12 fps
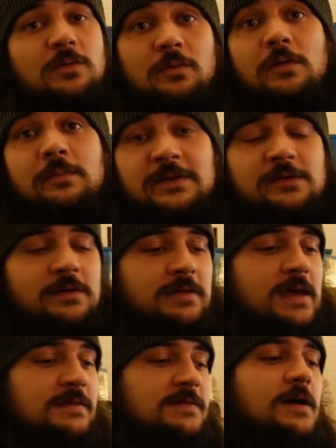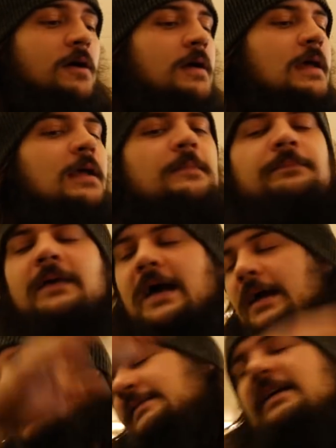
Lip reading: where we'll be doing that. So I got to